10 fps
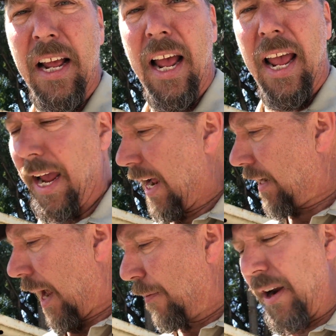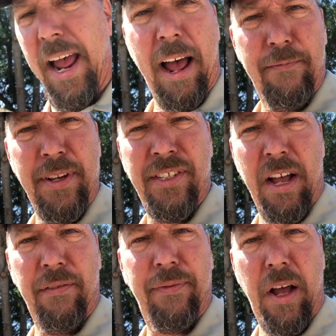And I'm going to have
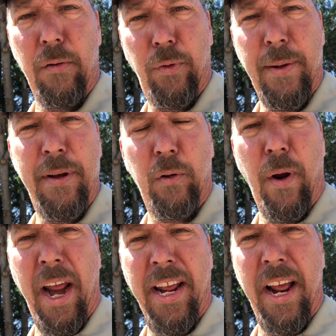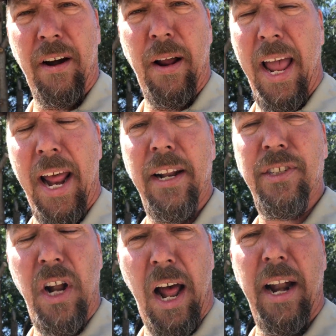myself a rebuilt radiator, and it's
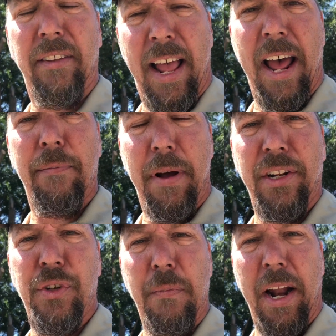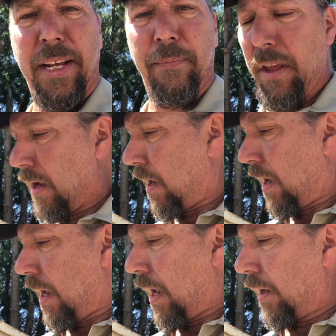not that much money.
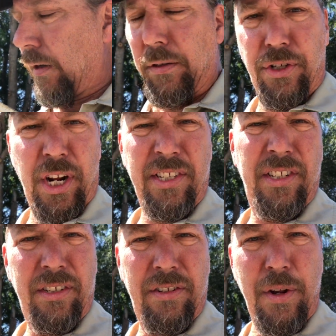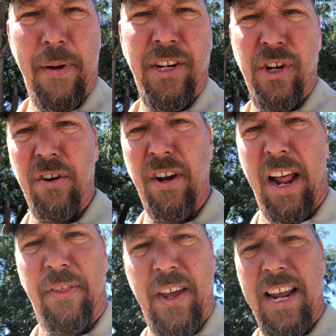Just to make sure
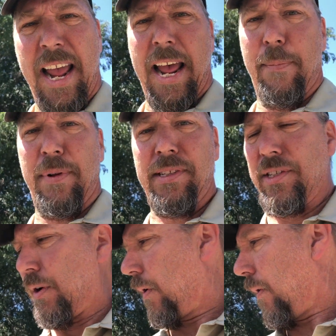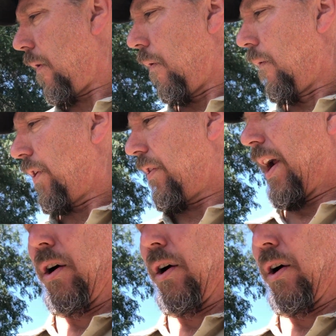nothing happens over there.